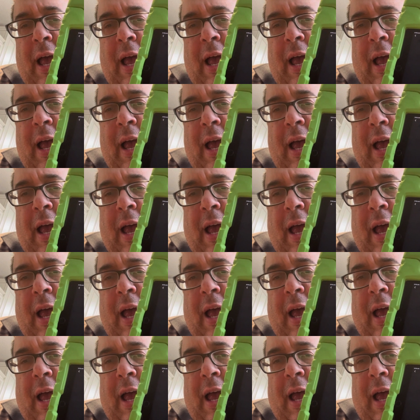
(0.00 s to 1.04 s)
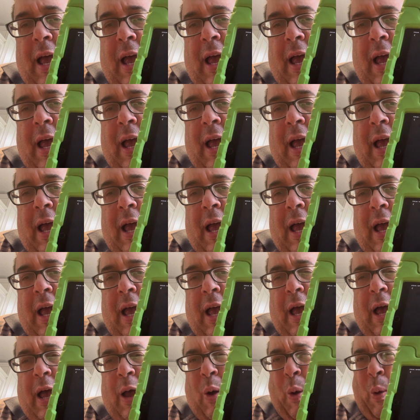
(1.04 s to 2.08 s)

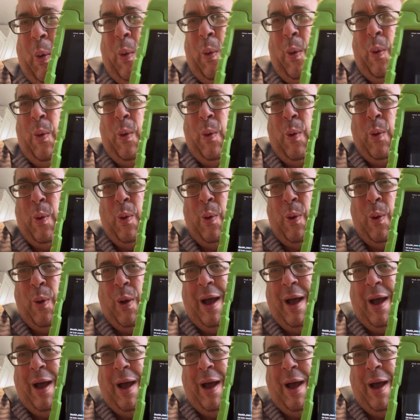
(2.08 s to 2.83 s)
Nobody speaks.